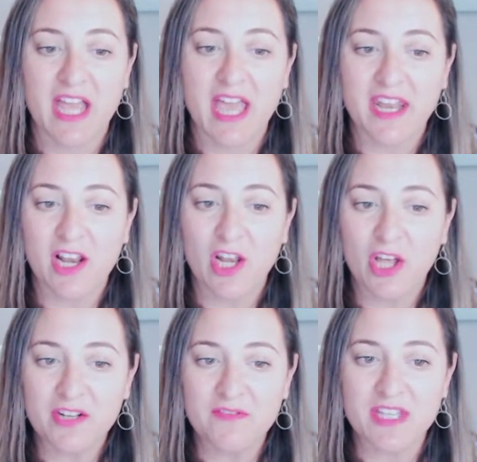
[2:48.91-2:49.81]
And a
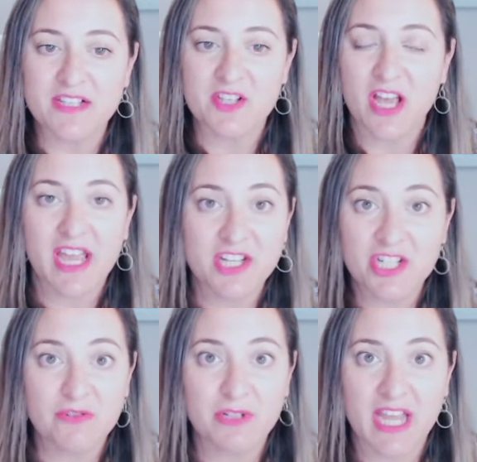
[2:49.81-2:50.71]
lot of these are actually
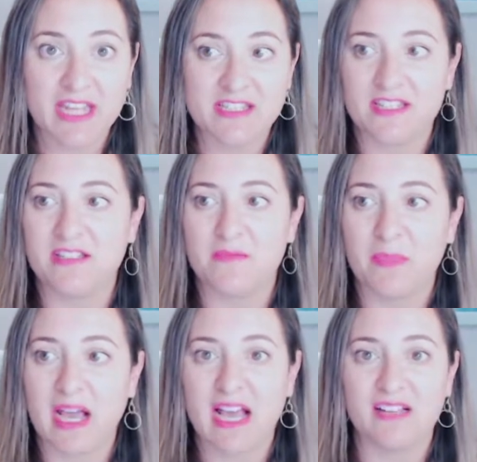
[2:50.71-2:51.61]
created
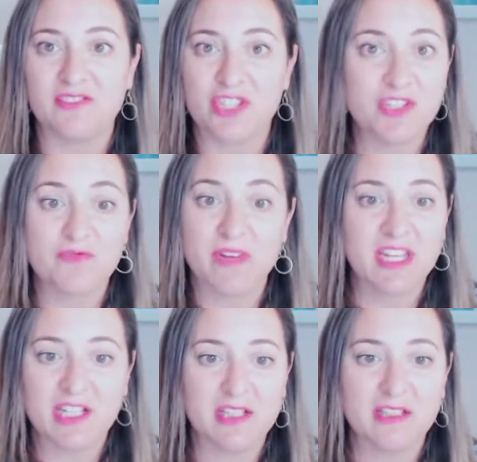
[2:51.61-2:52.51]
by just
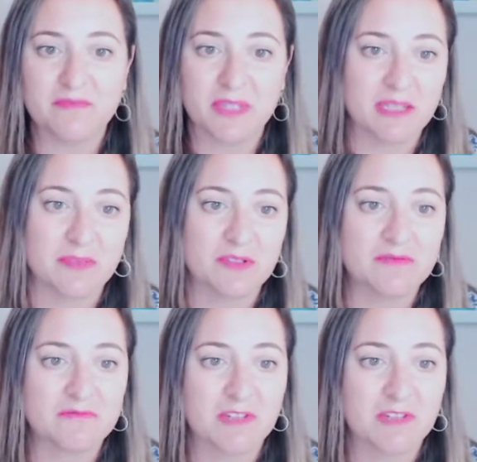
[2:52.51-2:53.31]
regular people